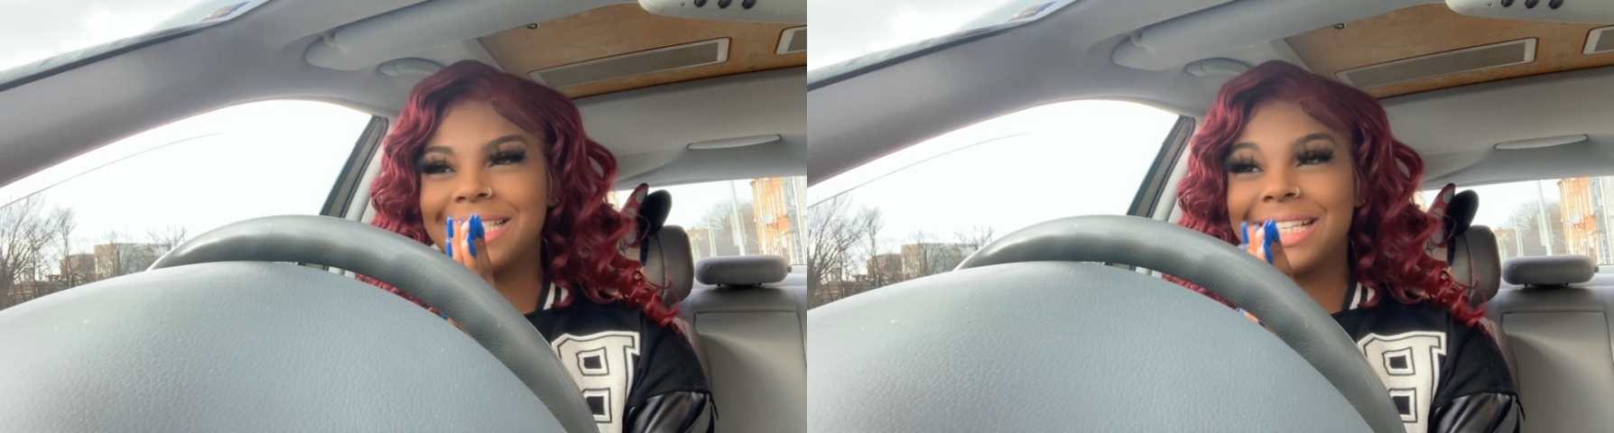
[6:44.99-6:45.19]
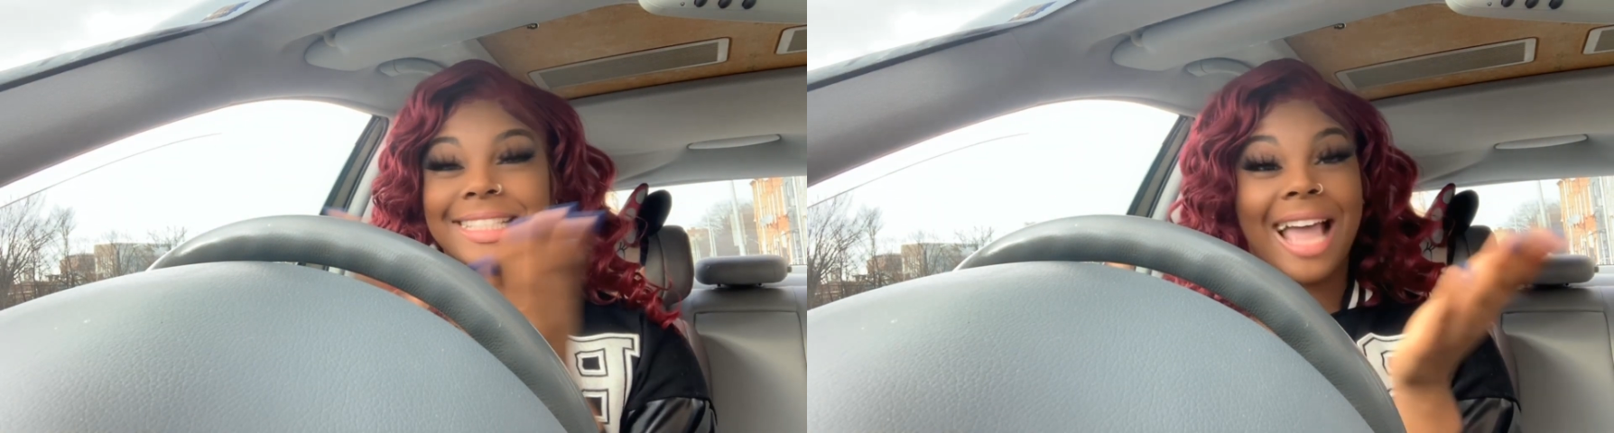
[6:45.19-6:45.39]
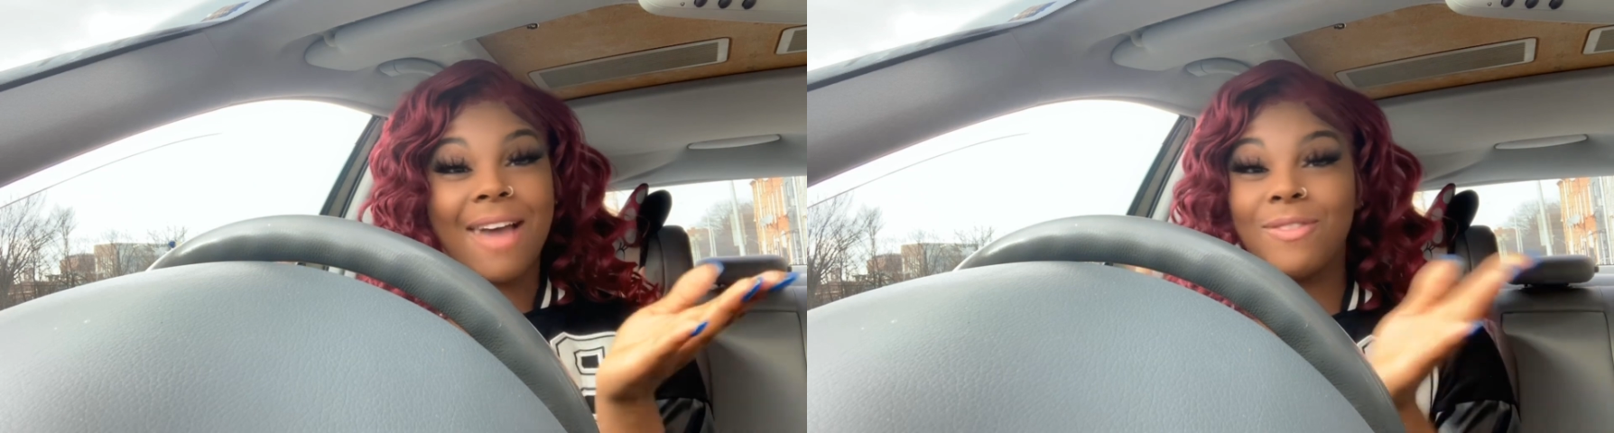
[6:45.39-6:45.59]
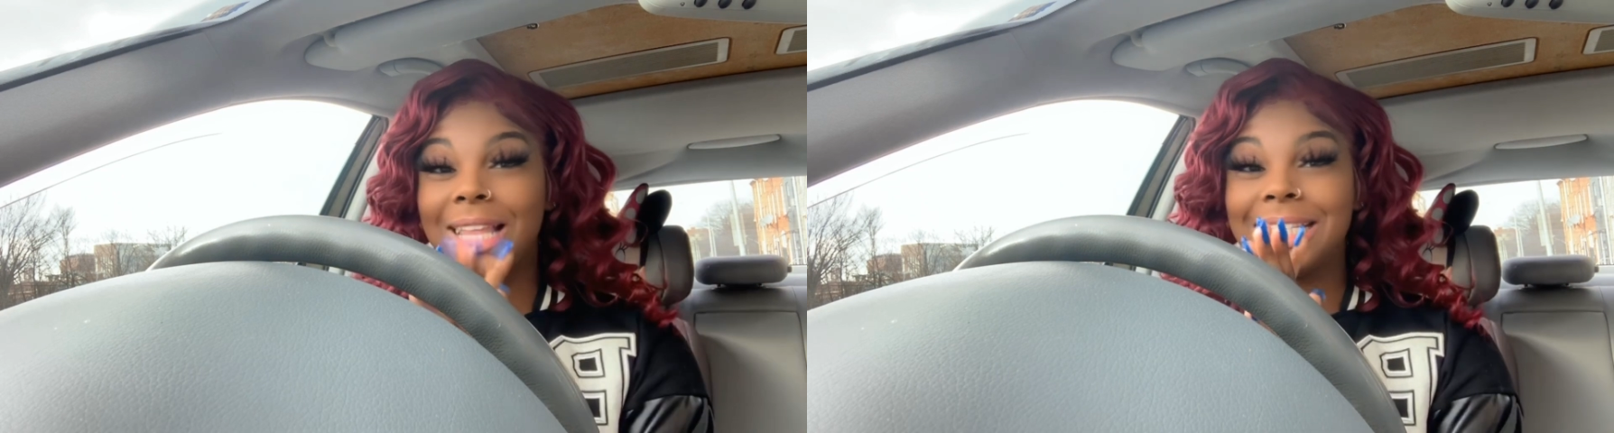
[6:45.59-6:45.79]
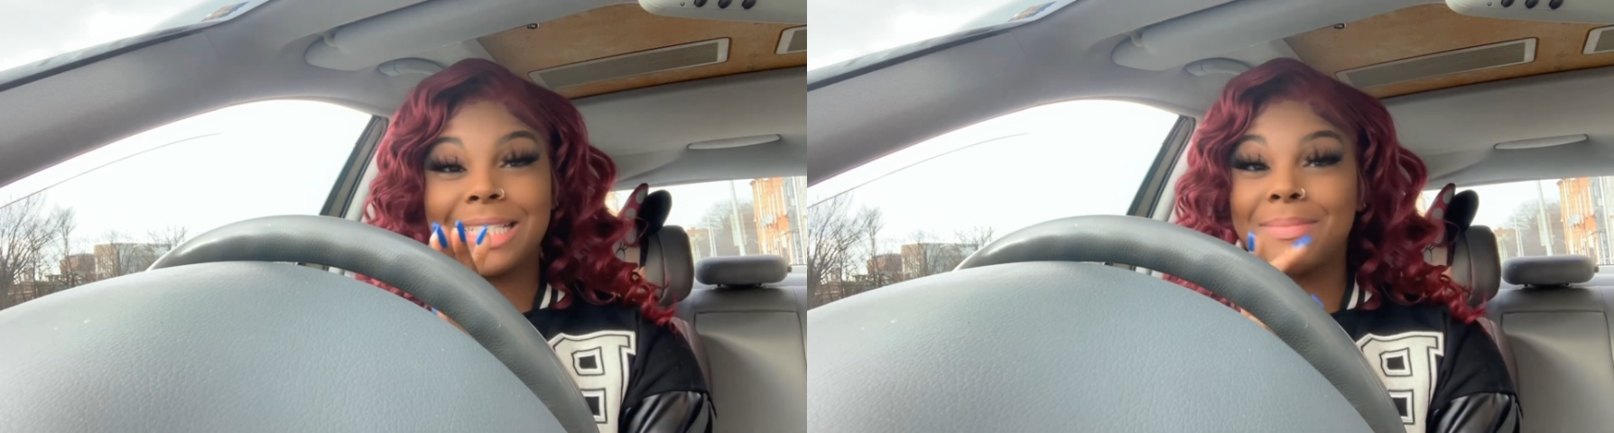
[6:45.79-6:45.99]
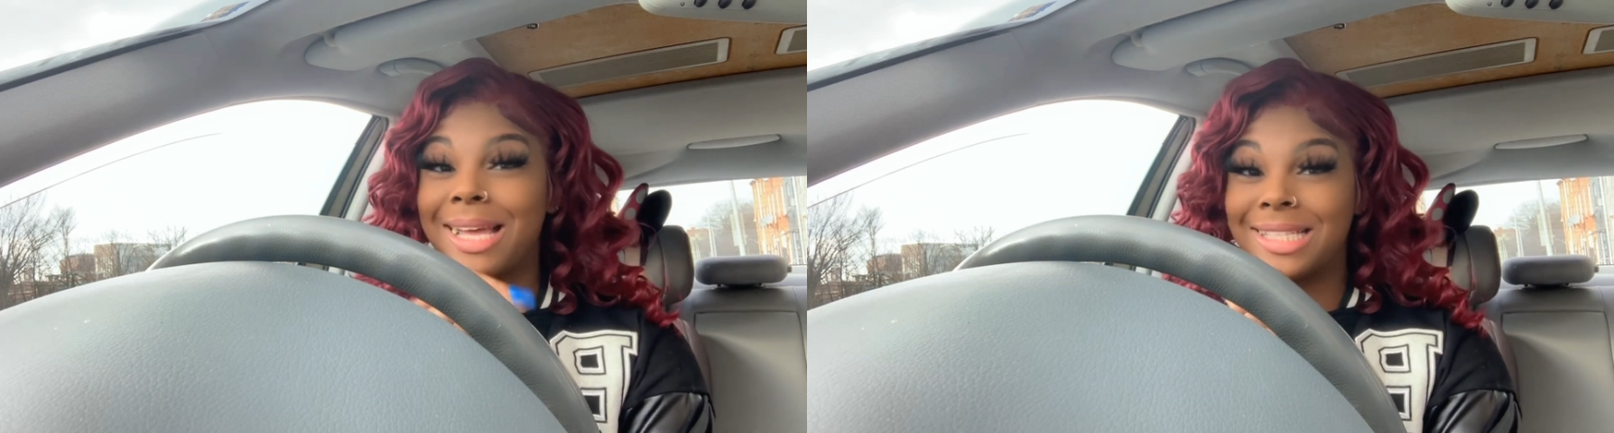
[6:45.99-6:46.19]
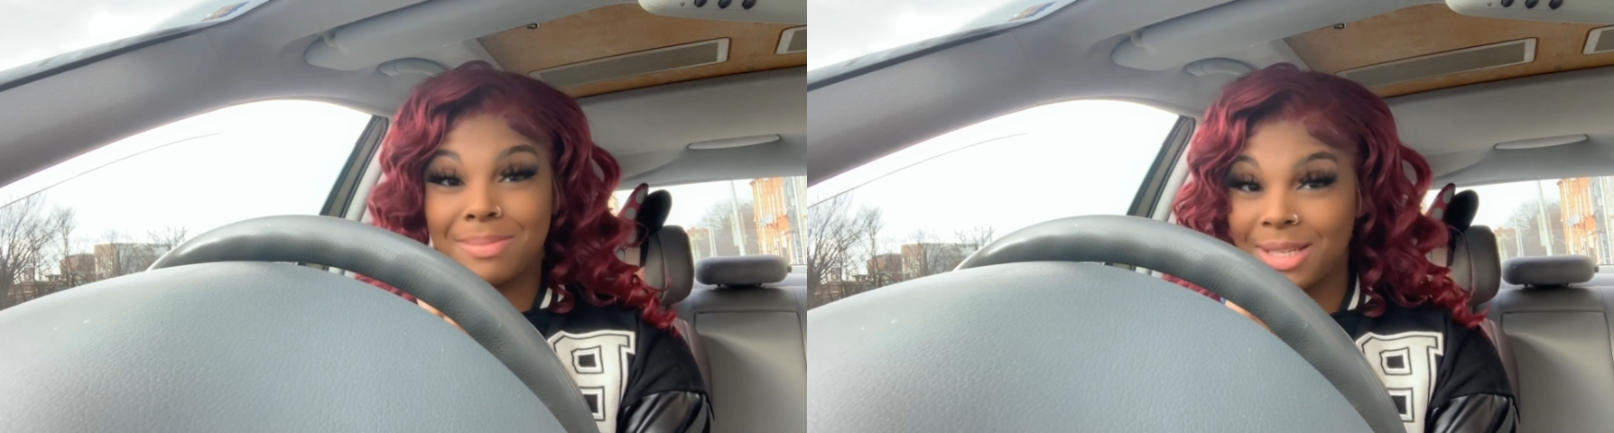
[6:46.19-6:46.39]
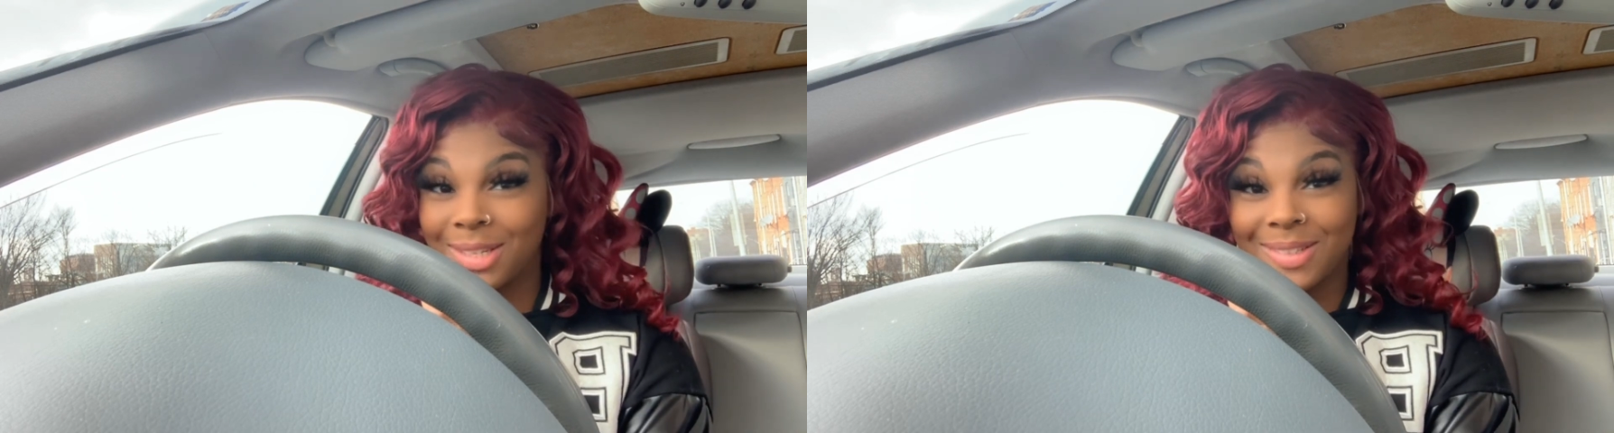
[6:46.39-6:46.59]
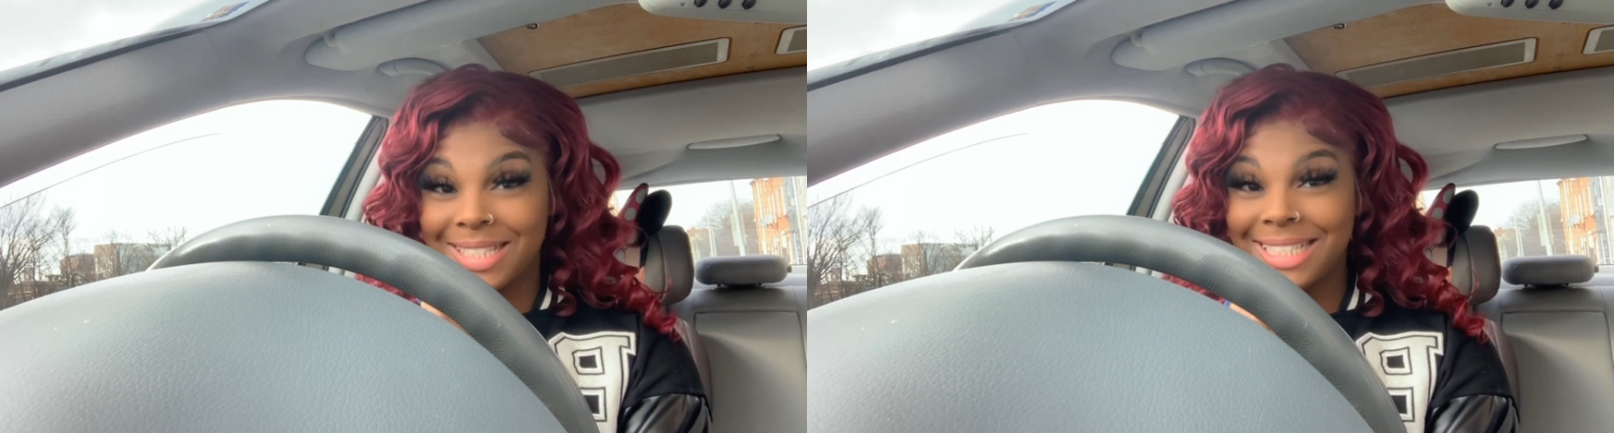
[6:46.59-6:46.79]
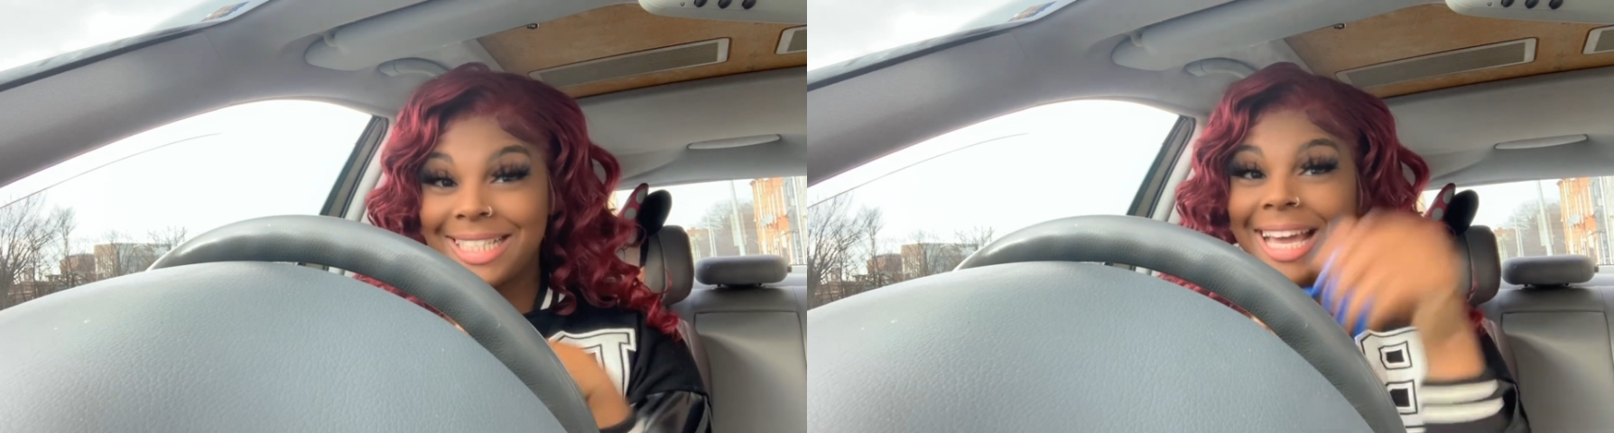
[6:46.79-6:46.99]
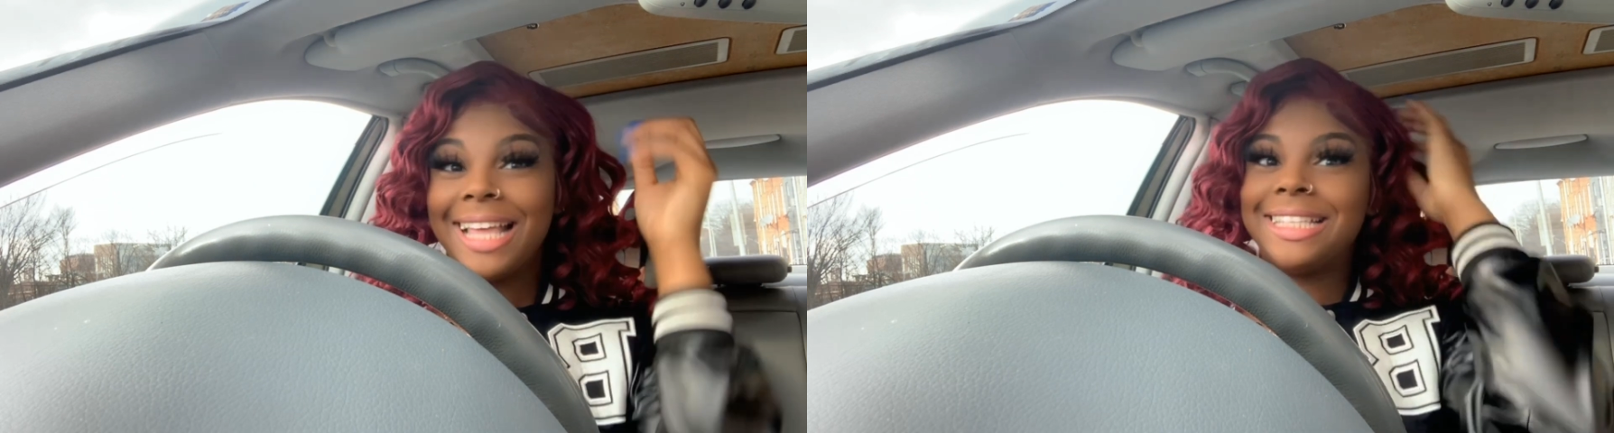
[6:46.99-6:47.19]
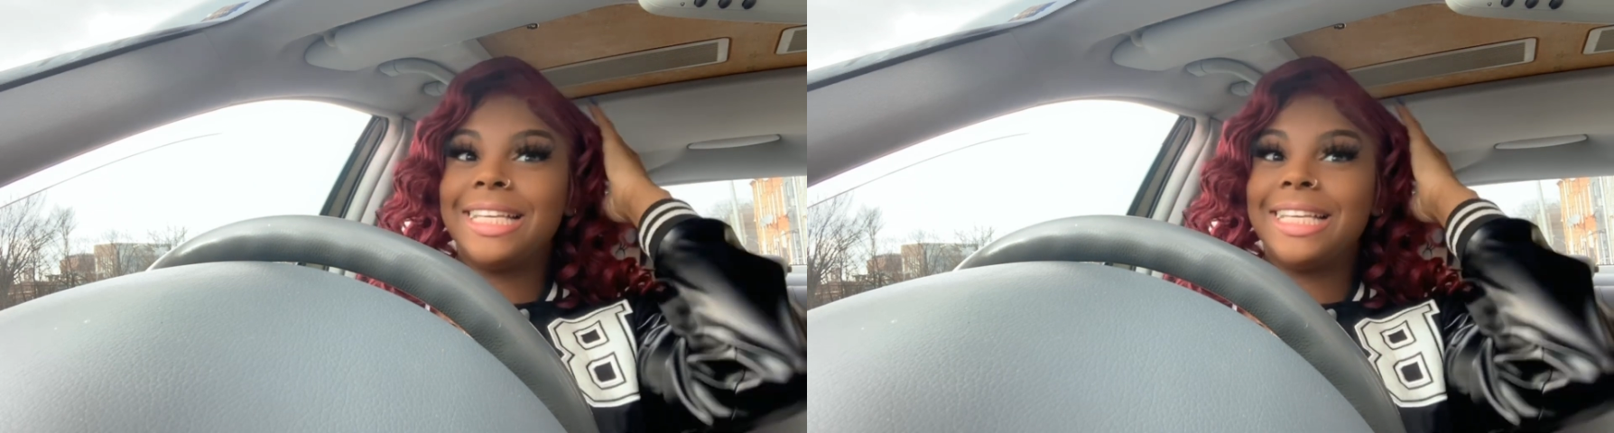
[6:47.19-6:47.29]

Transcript: Because I feel like this my husband, y'all.